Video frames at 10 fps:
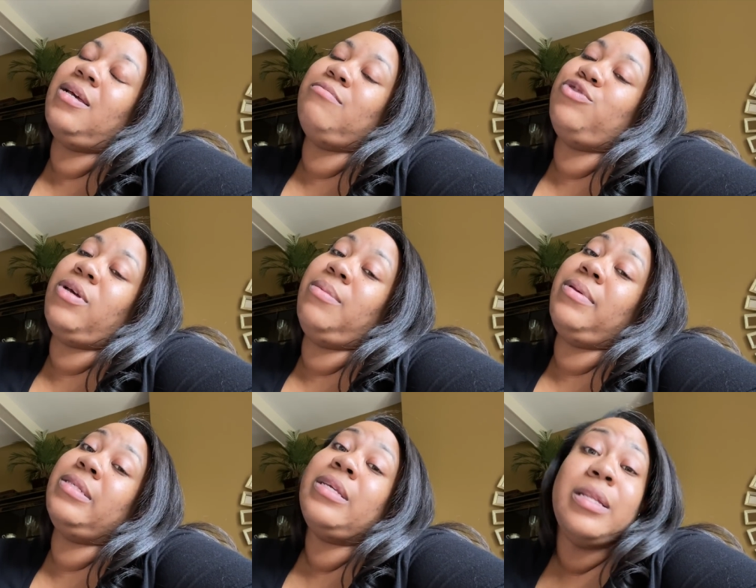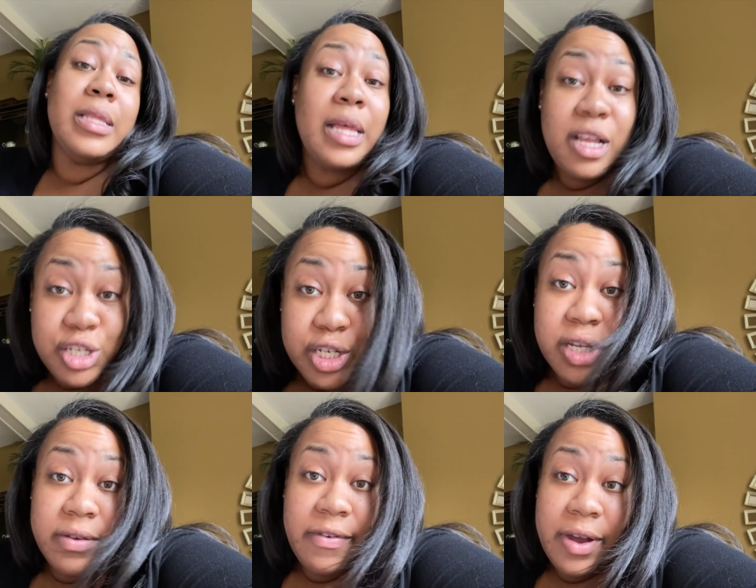I'm trying to be a skinny
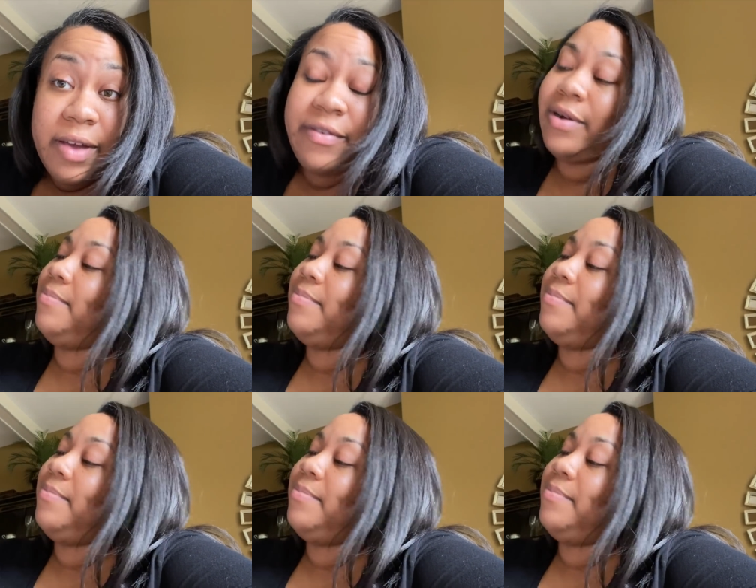legend forever.